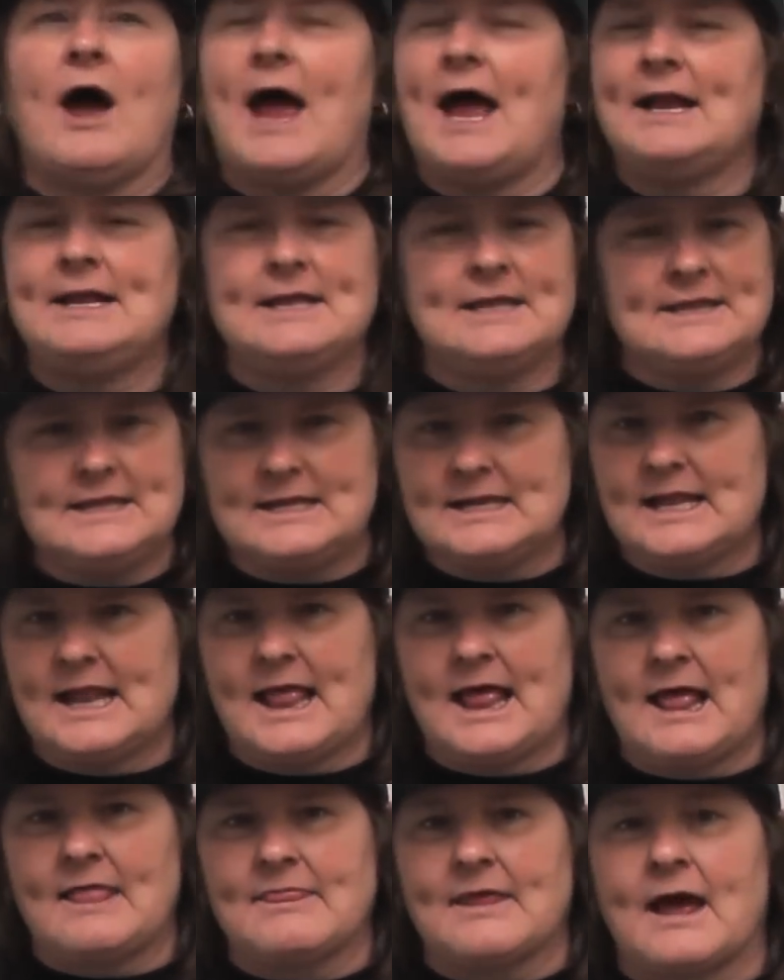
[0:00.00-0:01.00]
anything
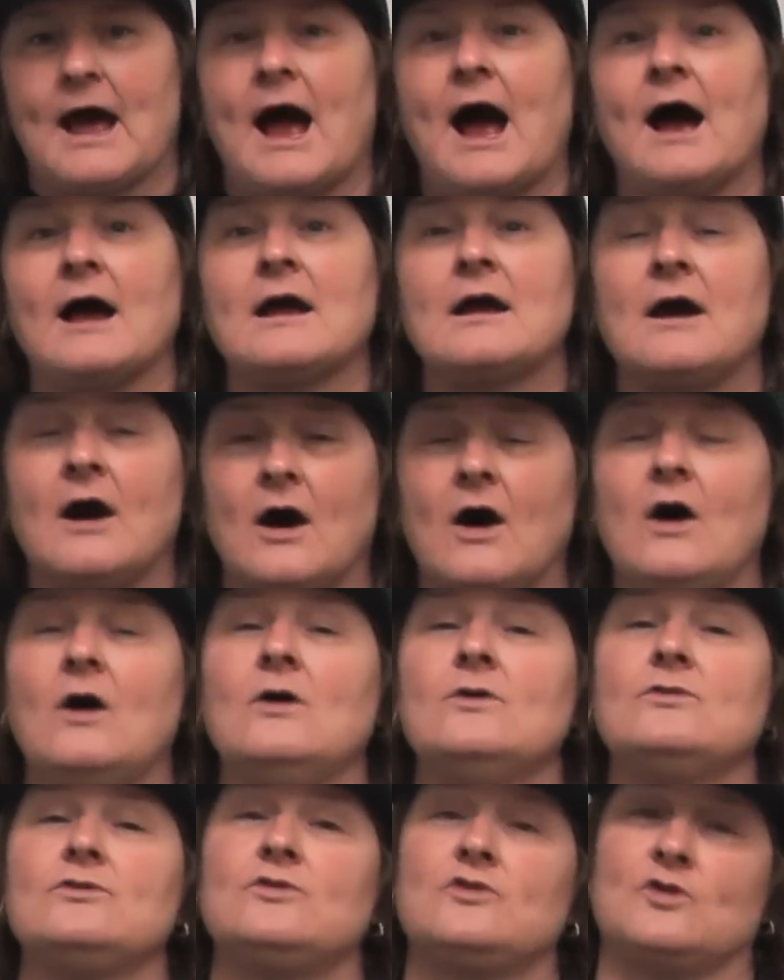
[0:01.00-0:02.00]
like that, I
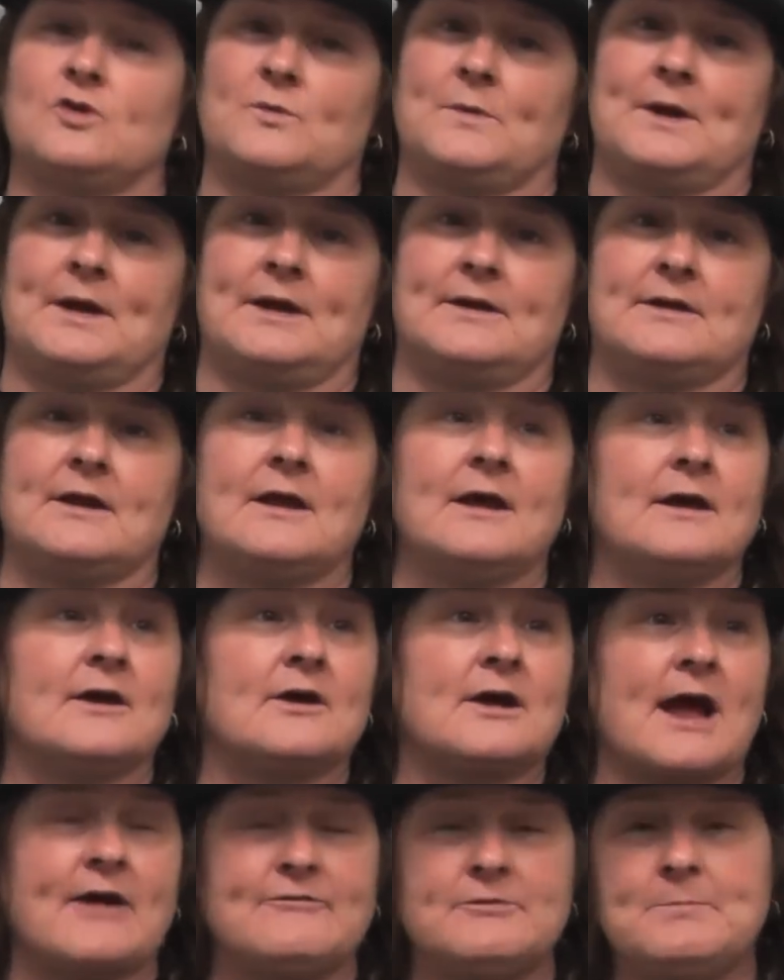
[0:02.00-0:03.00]
can't do it.
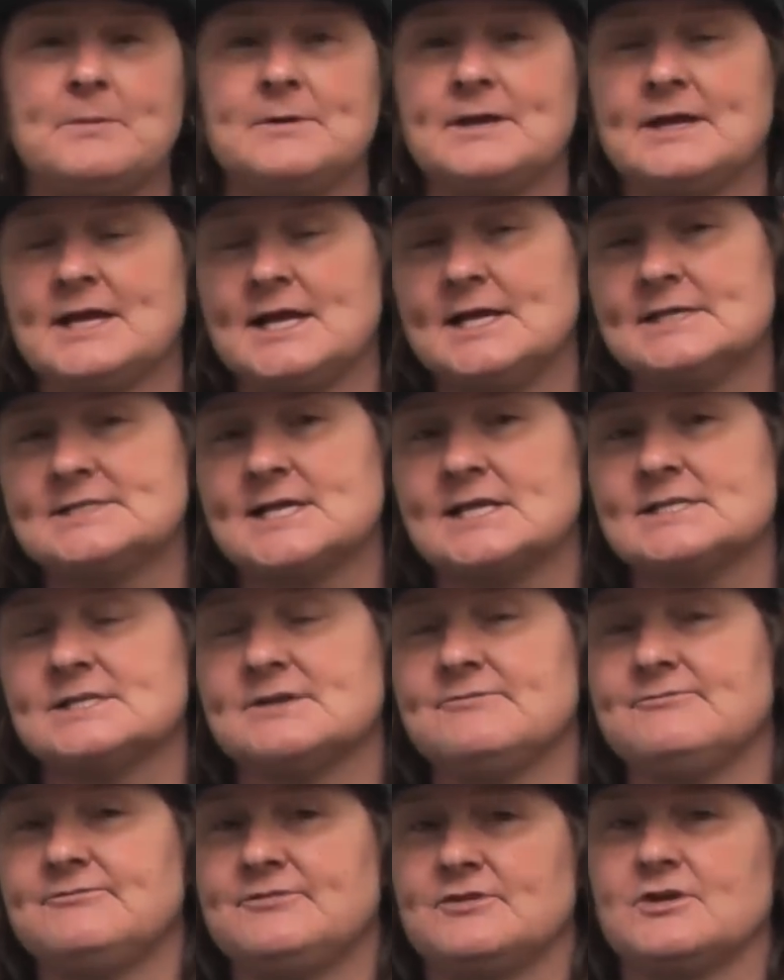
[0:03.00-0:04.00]
Everybody keeps
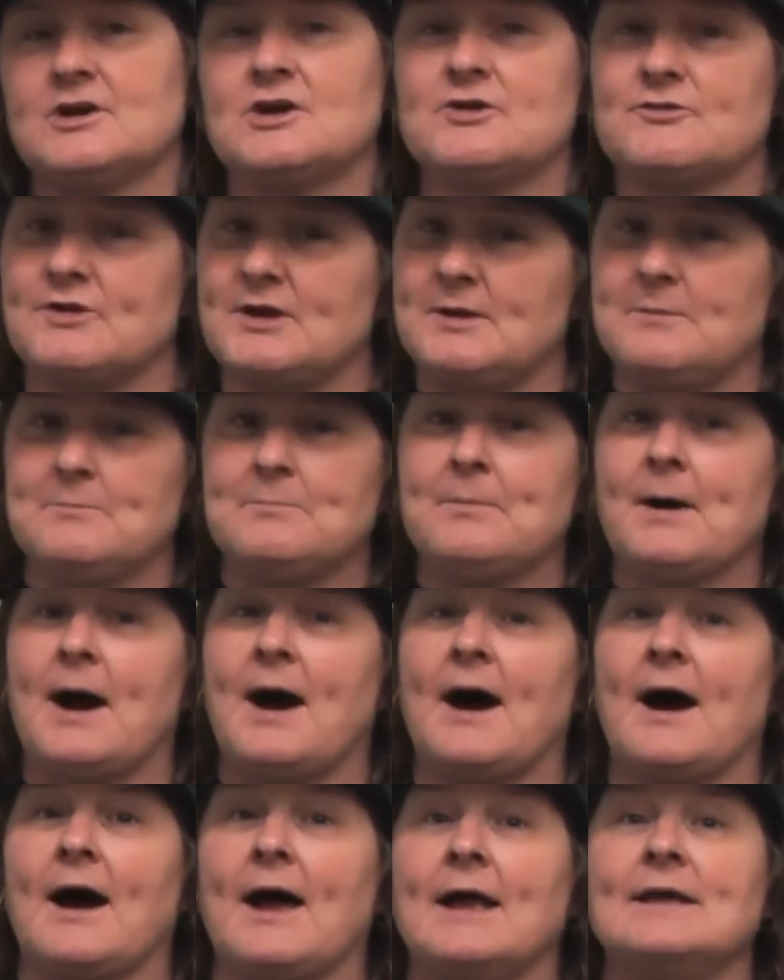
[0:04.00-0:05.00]
asking for a cream
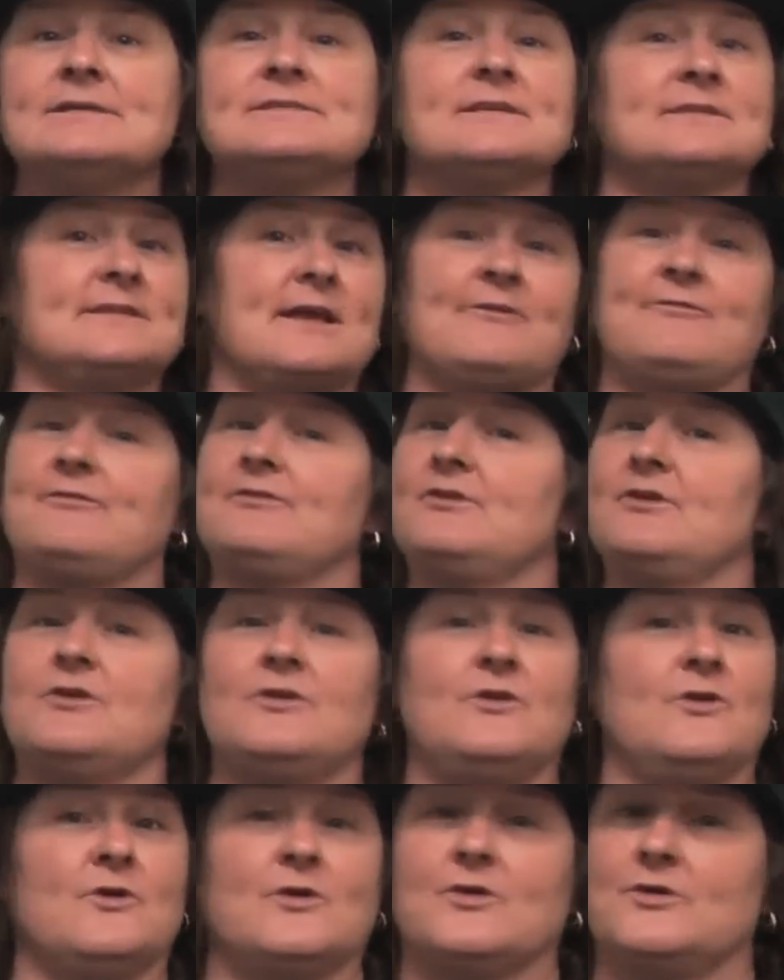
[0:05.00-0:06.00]
pie. It's a
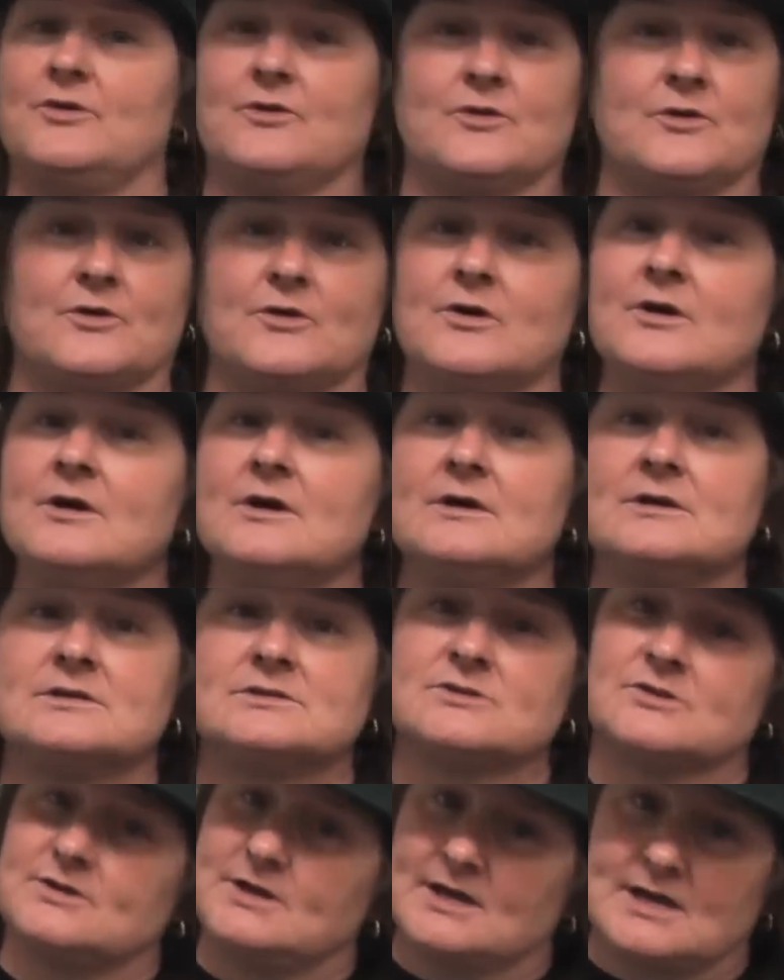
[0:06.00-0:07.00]
definite no-no.
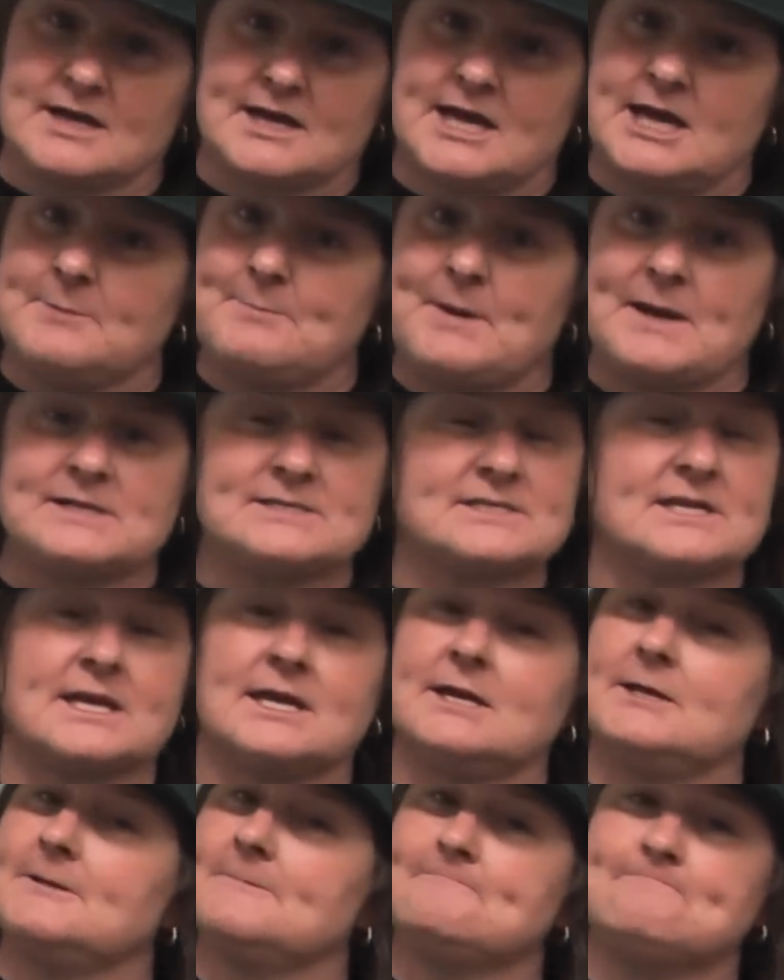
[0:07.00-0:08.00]
So you can keep
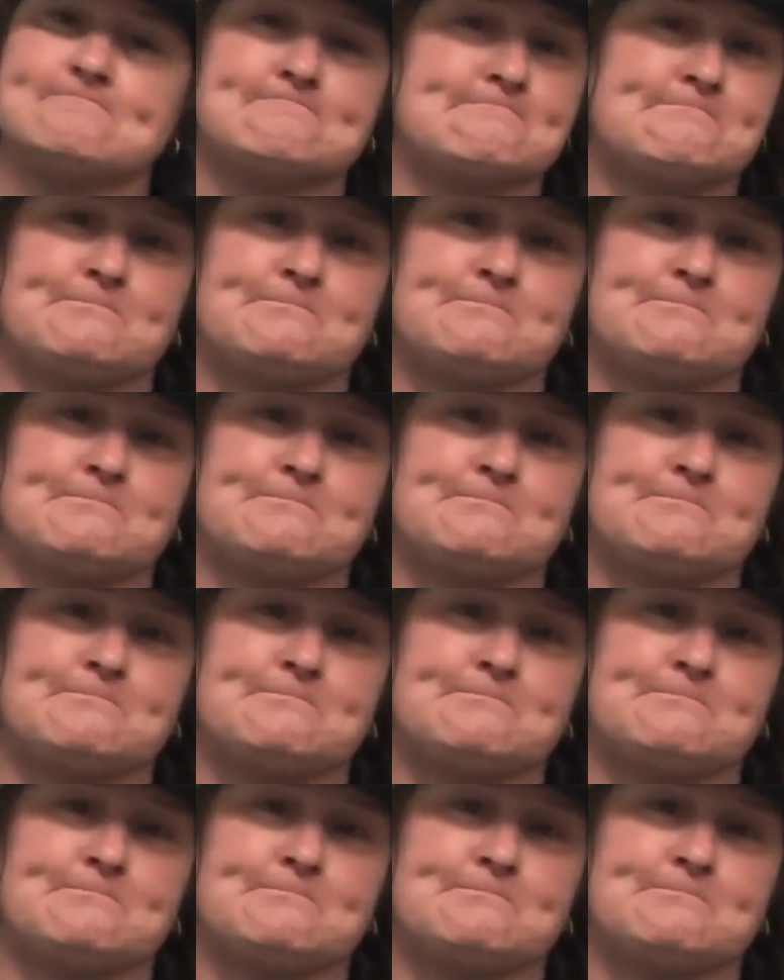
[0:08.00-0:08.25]
asking,